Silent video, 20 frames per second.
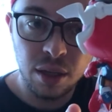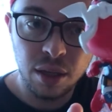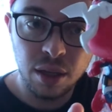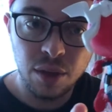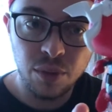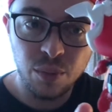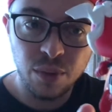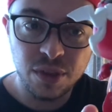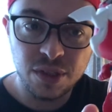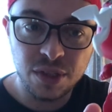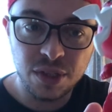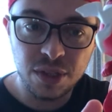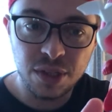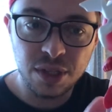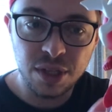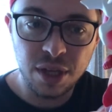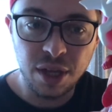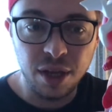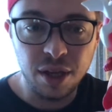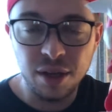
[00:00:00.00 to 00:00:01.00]
it wasn't
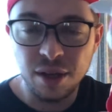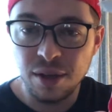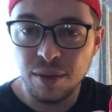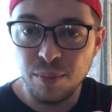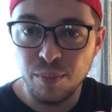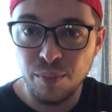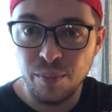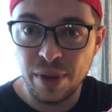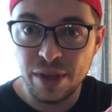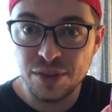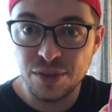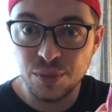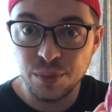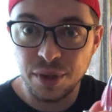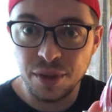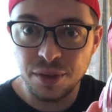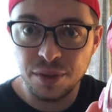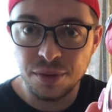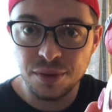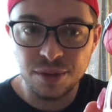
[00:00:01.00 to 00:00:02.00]
uh, messed
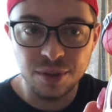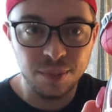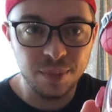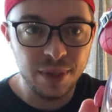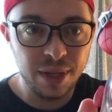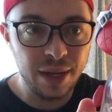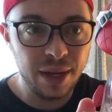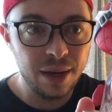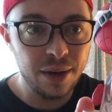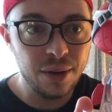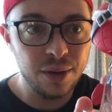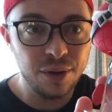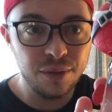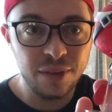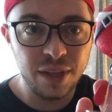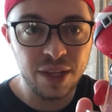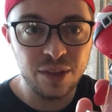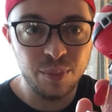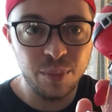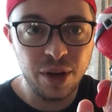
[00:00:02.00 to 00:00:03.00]
with or something. I don't know if
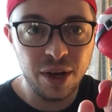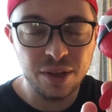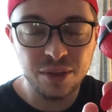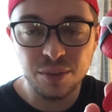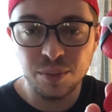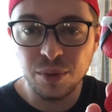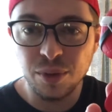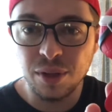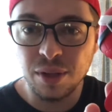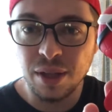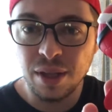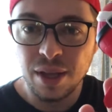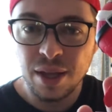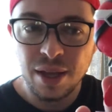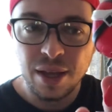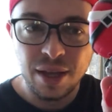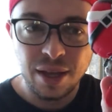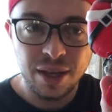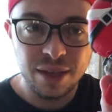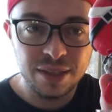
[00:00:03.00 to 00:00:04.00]
that's possible
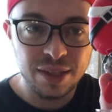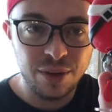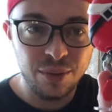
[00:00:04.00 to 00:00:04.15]
because I